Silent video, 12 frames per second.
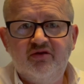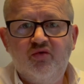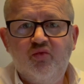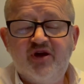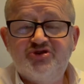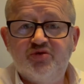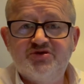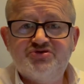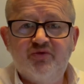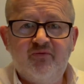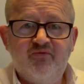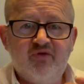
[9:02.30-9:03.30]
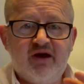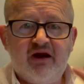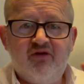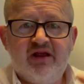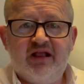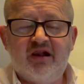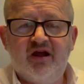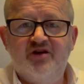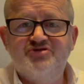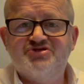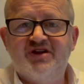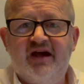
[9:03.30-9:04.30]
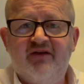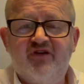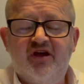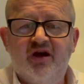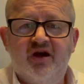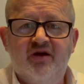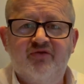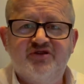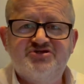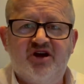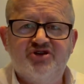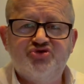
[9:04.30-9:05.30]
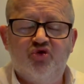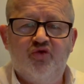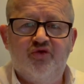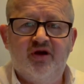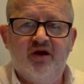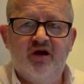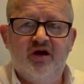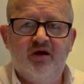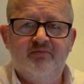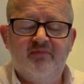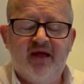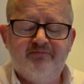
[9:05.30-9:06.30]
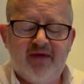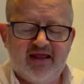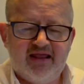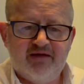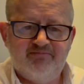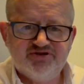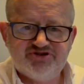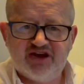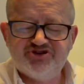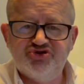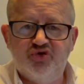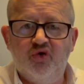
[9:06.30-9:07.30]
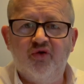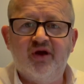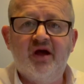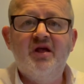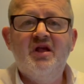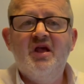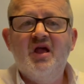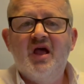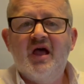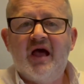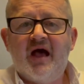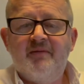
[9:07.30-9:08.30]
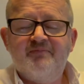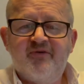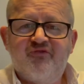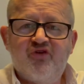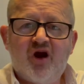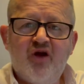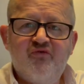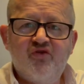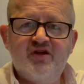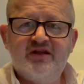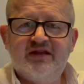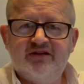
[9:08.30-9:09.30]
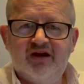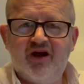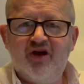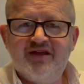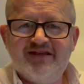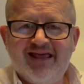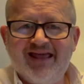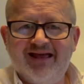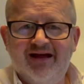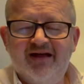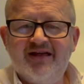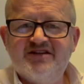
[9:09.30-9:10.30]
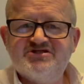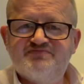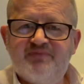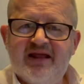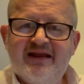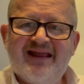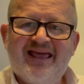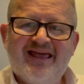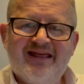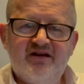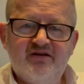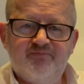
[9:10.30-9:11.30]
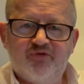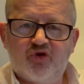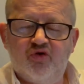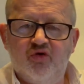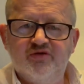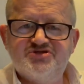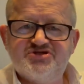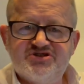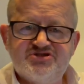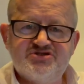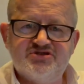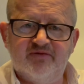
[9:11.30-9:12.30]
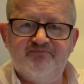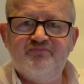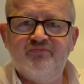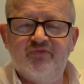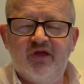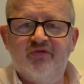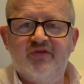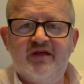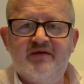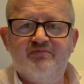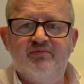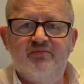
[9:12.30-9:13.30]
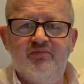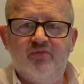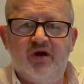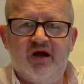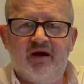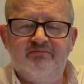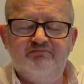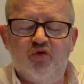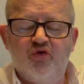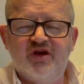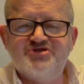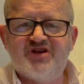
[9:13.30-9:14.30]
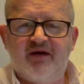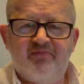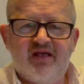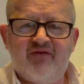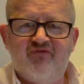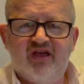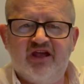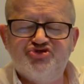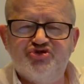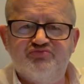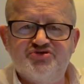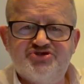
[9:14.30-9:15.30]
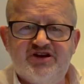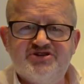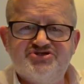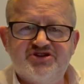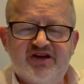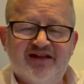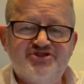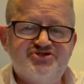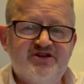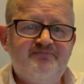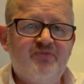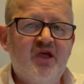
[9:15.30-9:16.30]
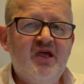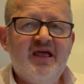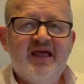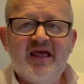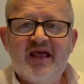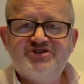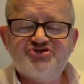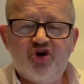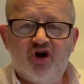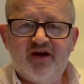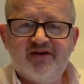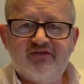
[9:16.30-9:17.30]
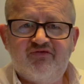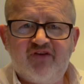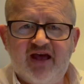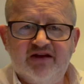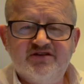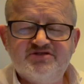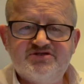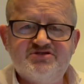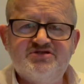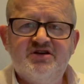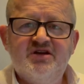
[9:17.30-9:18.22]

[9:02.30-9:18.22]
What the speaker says: which was very close to having the judge making a possession order. But for over a year, he's been in the court system, the mortgage company having issued proceedings against him. He's got a defence.